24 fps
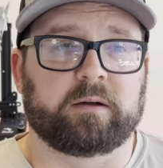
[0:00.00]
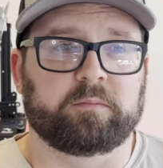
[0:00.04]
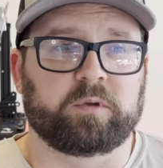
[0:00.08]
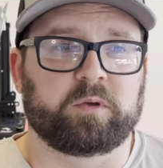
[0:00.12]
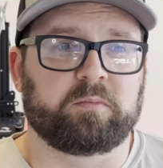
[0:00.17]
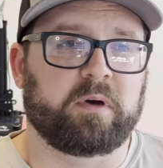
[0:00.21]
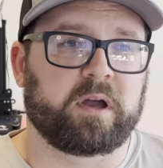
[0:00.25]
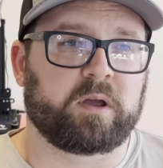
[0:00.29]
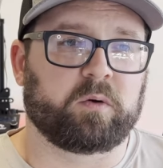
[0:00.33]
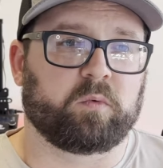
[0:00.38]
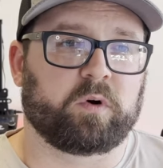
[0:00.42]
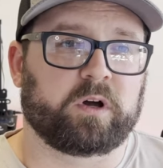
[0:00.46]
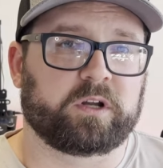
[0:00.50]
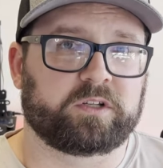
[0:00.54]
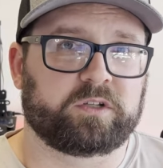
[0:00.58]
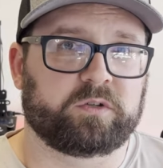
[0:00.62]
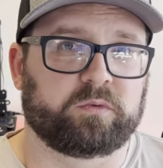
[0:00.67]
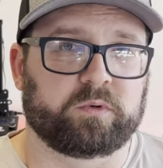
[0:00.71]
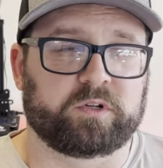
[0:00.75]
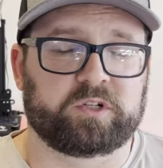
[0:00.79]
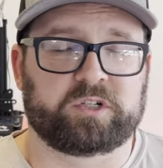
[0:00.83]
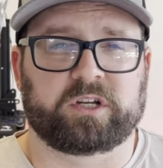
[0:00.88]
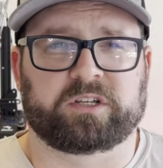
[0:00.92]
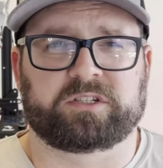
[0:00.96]
You might want
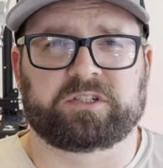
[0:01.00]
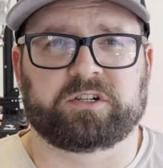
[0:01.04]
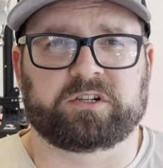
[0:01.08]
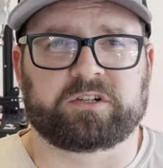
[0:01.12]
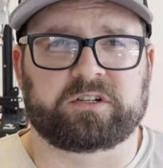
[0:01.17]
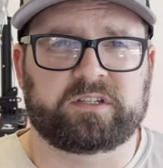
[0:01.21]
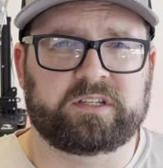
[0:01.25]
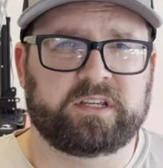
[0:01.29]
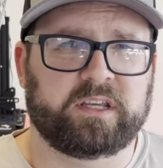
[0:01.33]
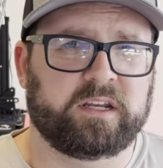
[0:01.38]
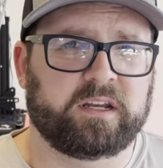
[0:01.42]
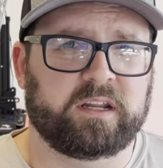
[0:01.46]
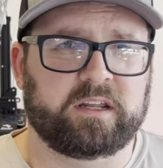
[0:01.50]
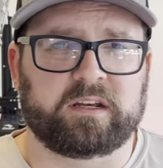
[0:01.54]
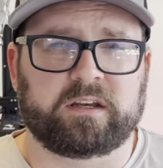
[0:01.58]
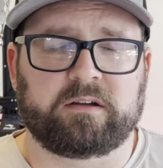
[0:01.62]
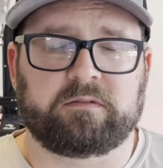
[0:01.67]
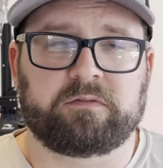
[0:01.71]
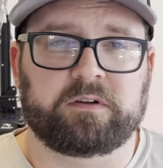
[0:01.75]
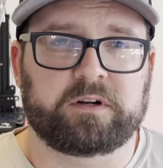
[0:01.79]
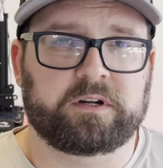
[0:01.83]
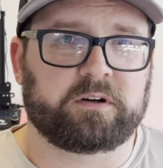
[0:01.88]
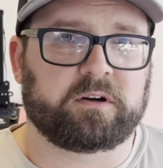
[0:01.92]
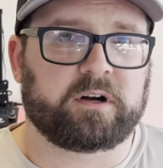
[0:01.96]
to adjust your seat in
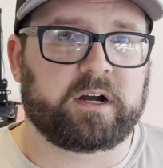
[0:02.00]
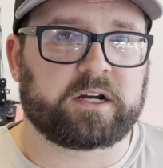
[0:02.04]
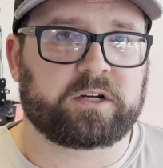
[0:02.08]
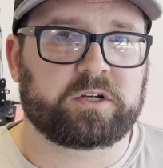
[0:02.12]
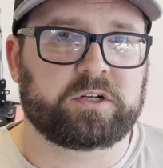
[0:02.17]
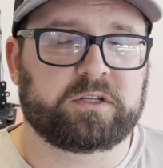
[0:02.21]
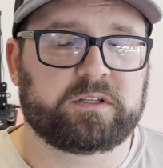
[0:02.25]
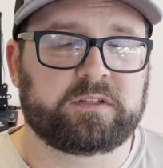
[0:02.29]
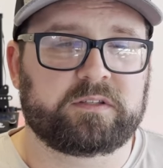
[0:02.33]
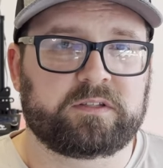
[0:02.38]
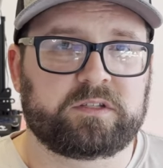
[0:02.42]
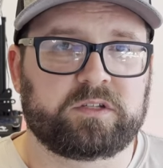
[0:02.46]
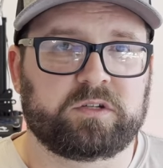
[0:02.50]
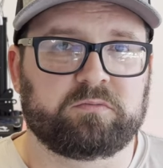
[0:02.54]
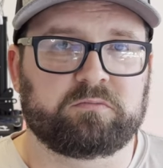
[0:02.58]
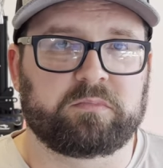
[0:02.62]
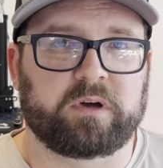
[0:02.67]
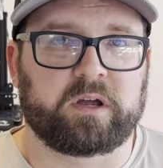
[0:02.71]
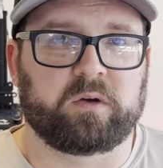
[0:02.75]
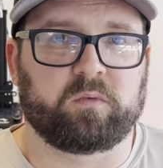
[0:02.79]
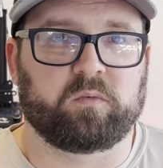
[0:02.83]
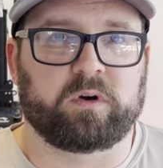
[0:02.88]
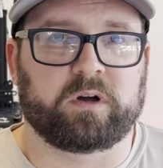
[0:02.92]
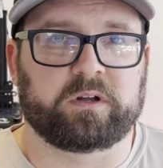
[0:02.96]
different directions, you
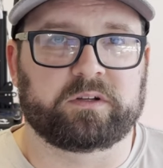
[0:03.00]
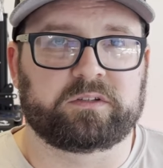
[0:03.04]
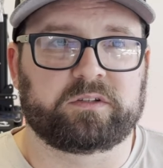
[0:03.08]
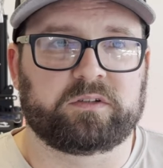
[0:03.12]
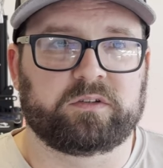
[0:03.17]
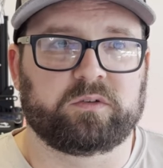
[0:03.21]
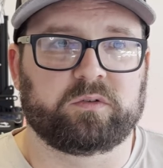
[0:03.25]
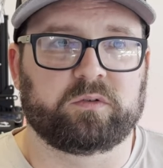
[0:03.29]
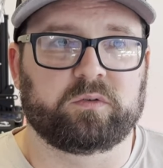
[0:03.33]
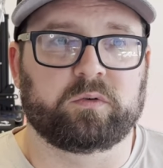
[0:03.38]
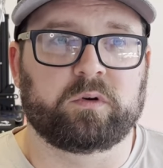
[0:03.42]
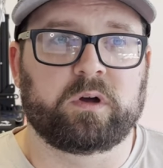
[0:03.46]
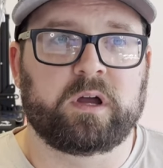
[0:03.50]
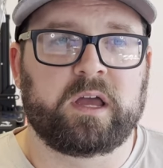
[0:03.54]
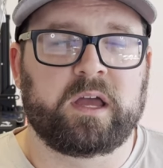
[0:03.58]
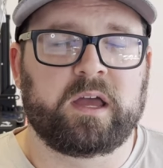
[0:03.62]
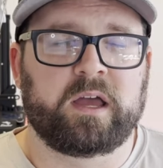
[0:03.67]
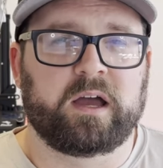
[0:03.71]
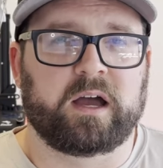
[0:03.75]
might want to